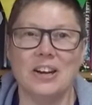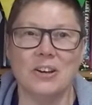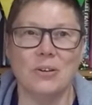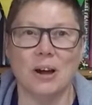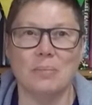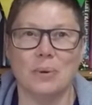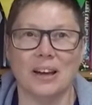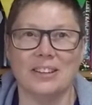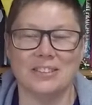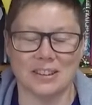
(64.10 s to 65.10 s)
who I'm
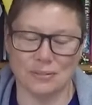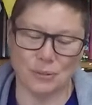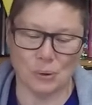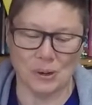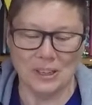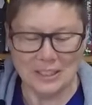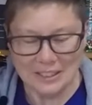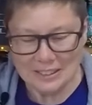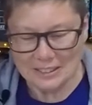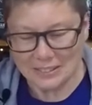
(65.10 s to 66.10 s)
buying stuff for.
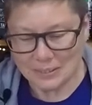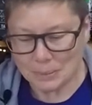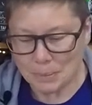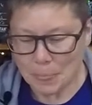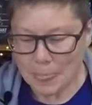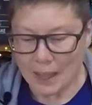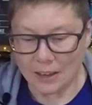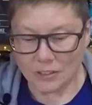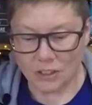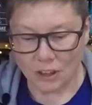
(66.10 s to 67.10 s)

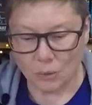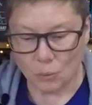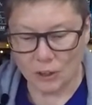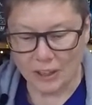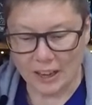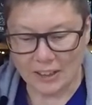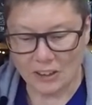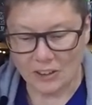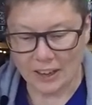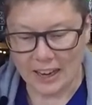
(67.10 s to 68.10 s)
So what I
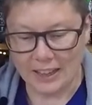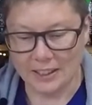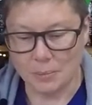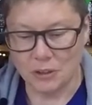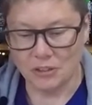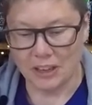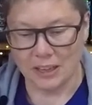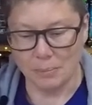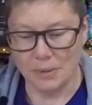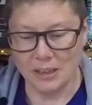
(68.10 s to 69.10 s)
got at the
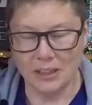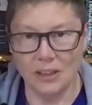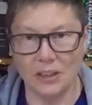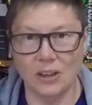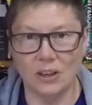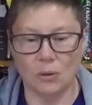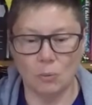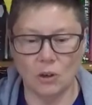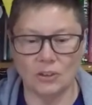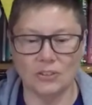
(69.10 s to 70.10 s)
museum
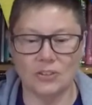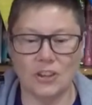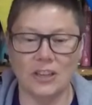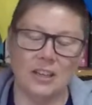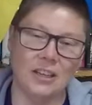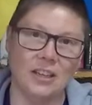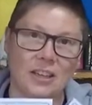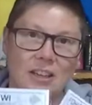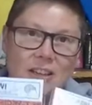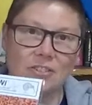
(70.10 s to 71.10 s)
was
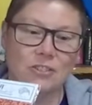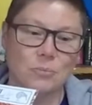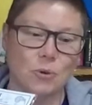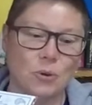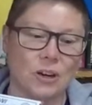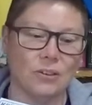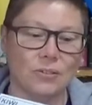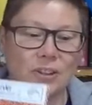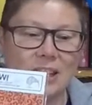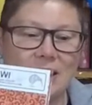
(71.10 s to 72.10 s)
some more of
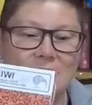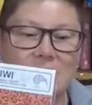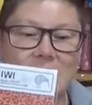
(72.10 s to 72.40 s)
these